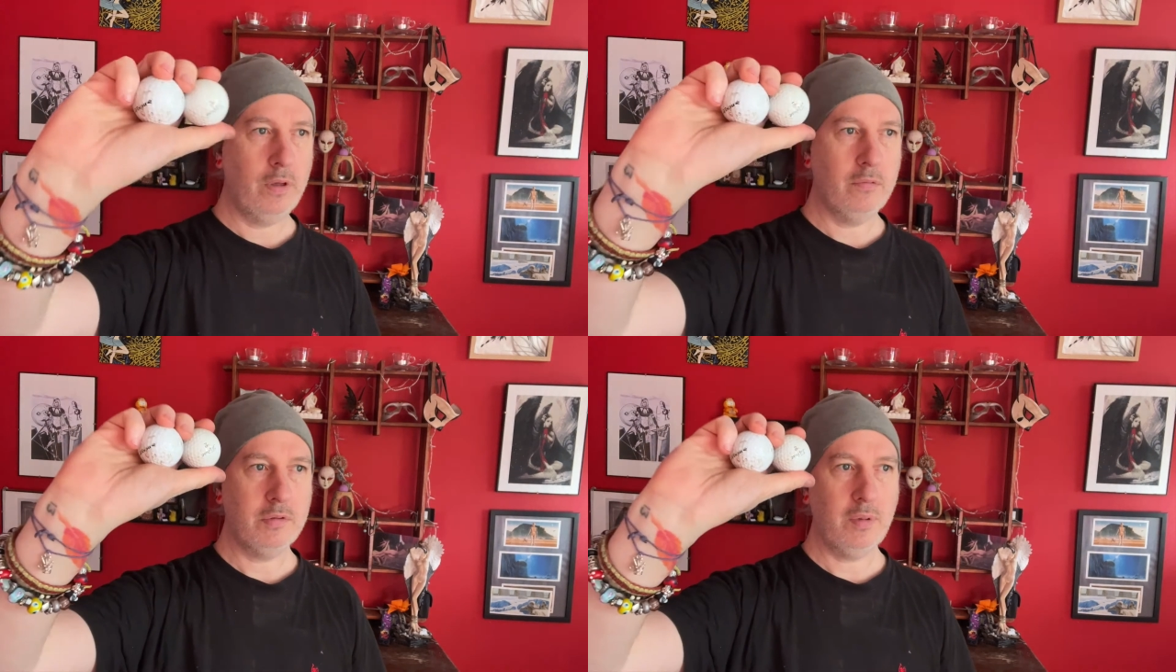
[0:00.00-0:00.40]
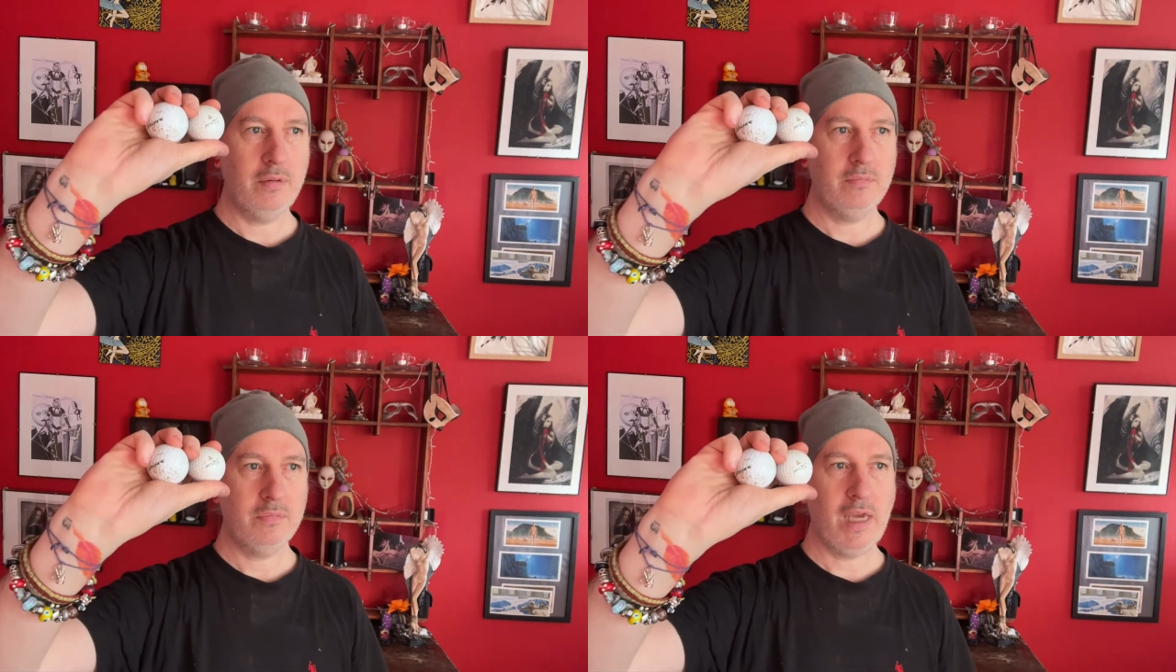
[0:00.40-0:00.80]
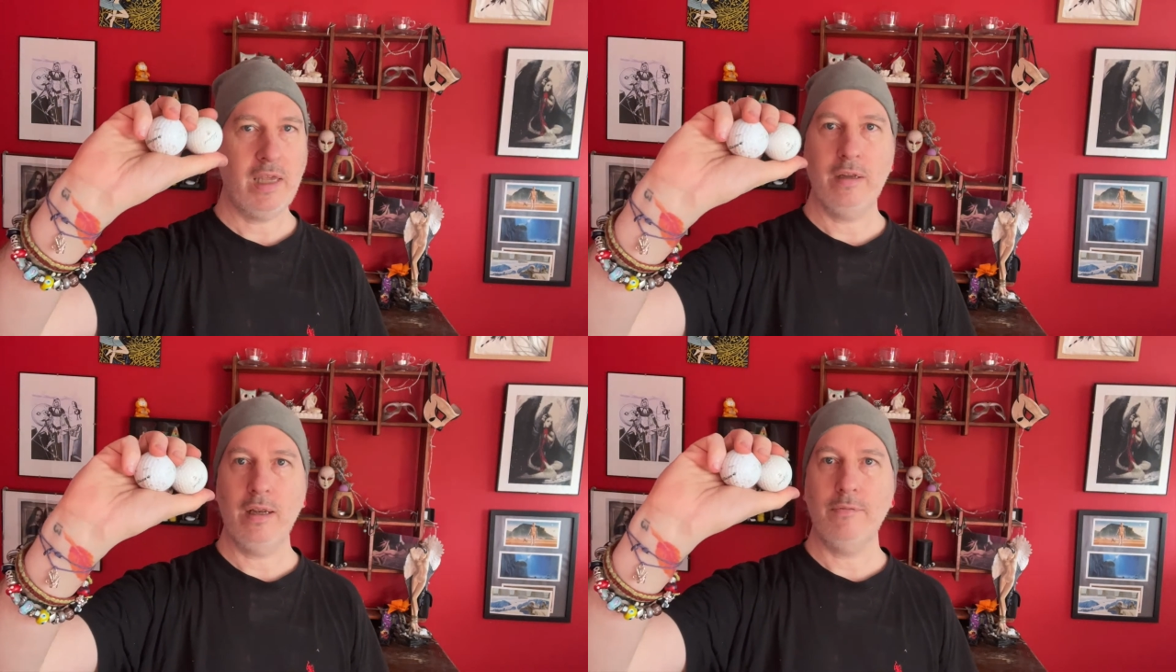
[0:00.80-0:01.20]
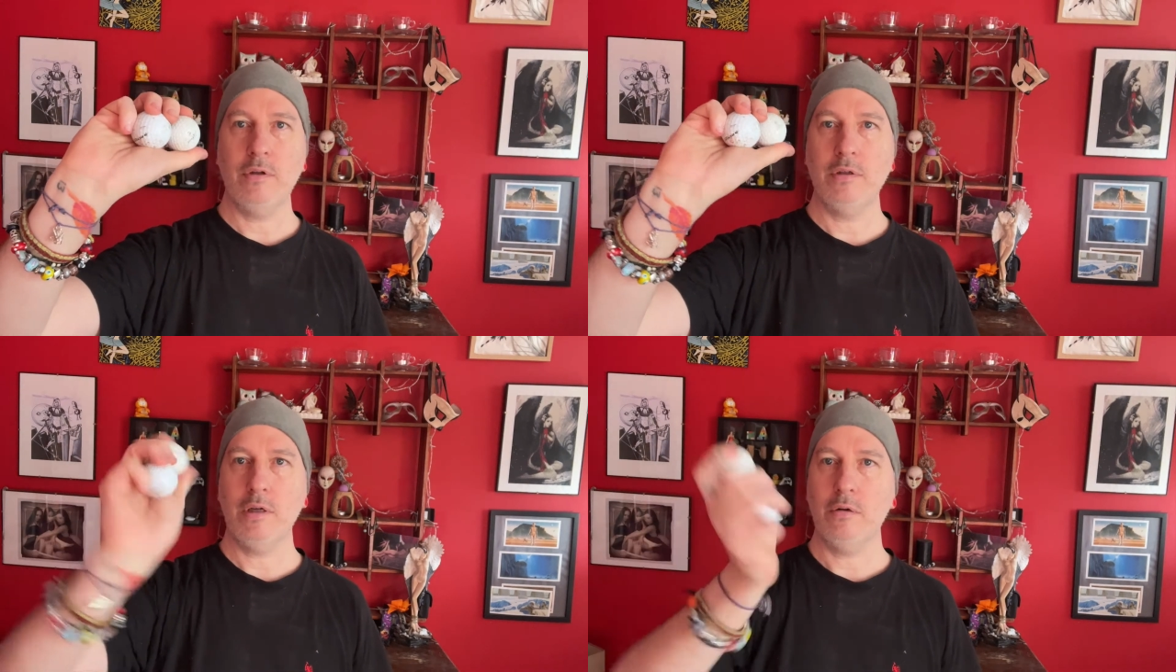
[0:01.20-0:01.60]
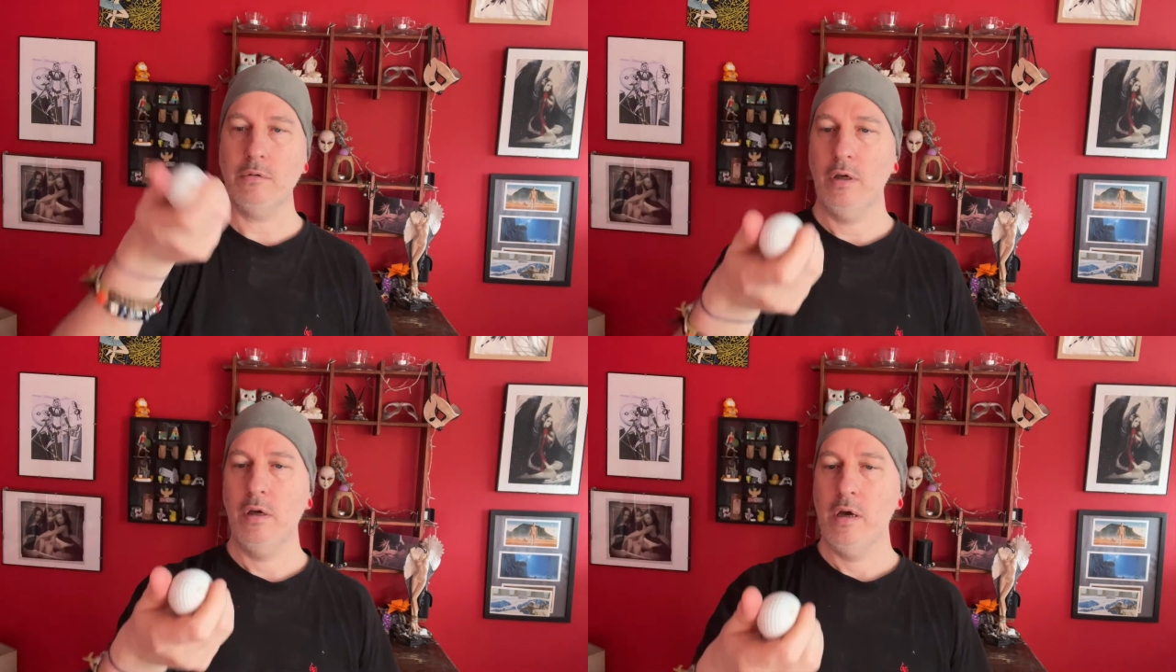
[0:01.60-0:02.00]
was about 10, 11 years old.
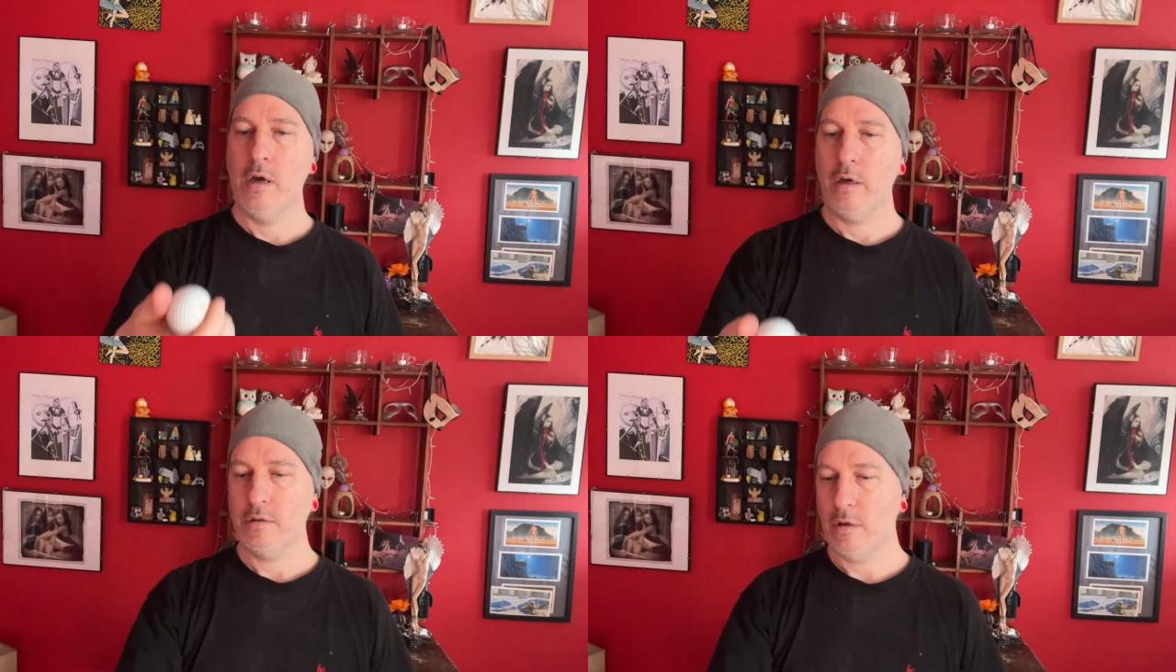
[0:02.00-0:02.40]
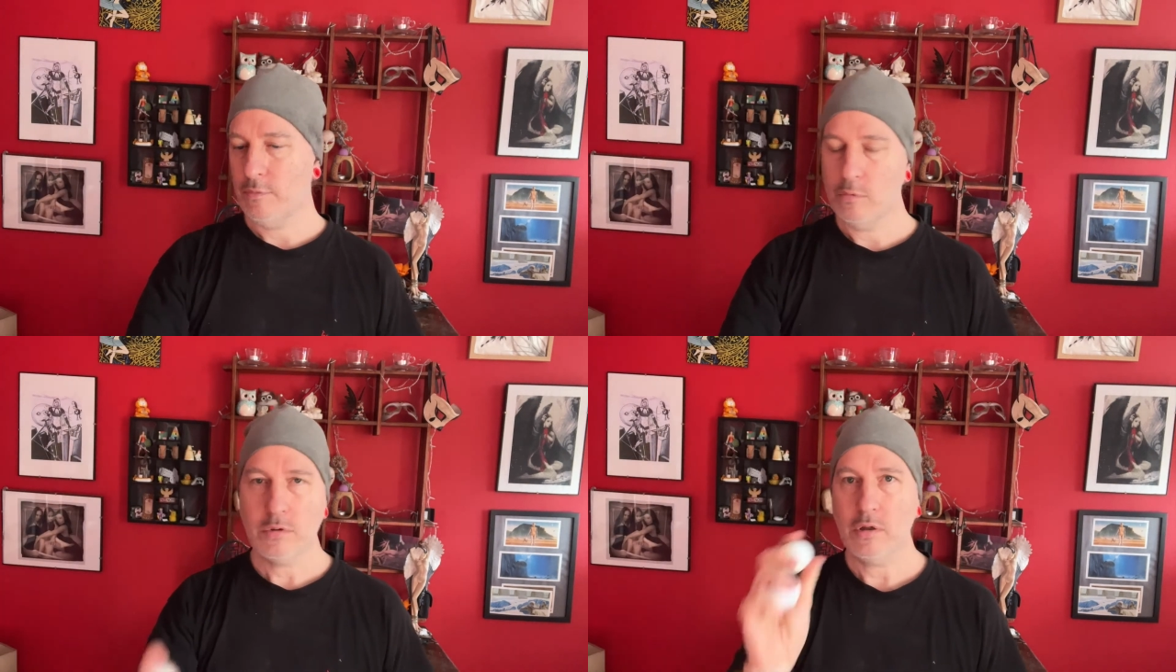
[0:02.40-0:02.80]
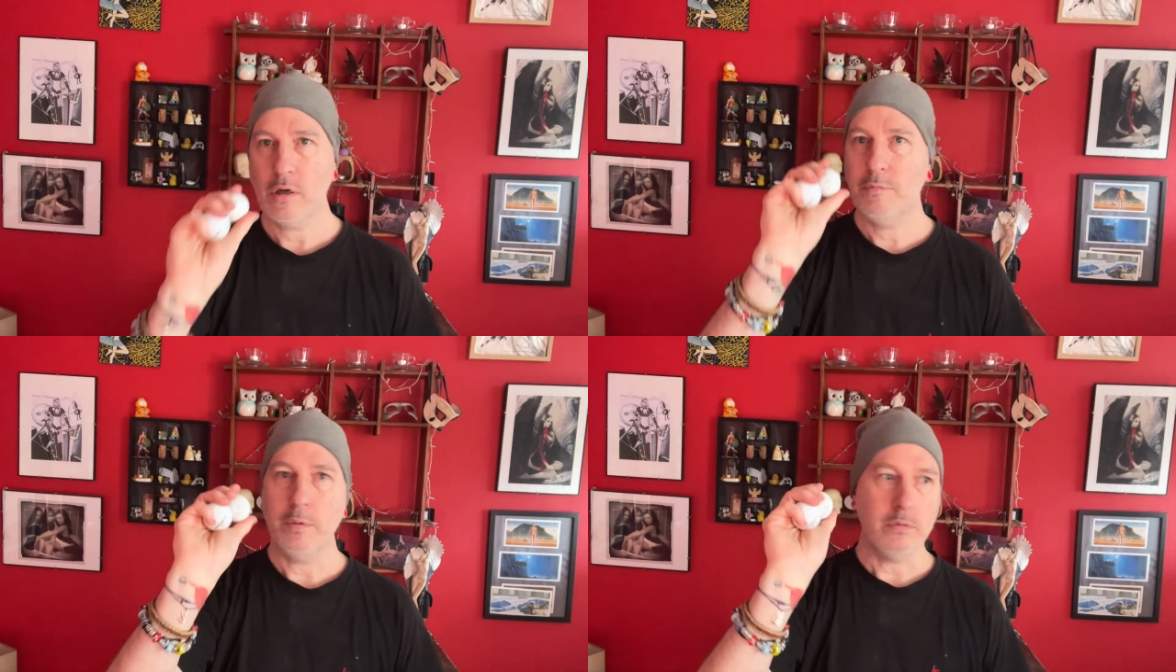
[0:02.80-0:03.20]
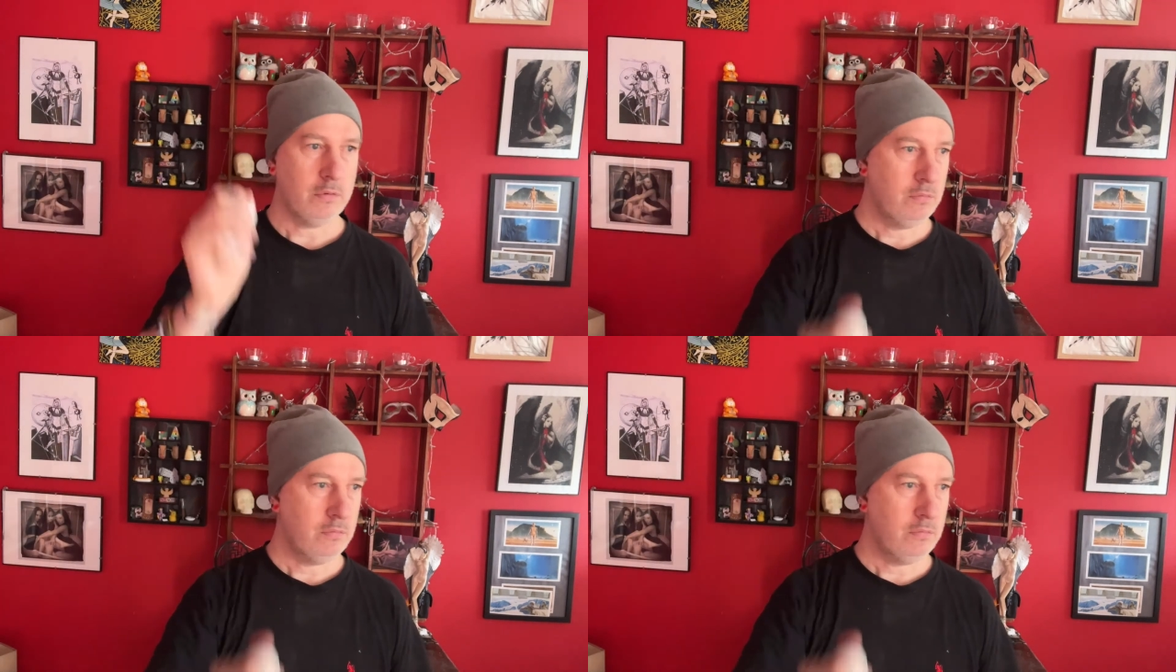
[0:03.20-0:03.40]
And so I've always got golf balls.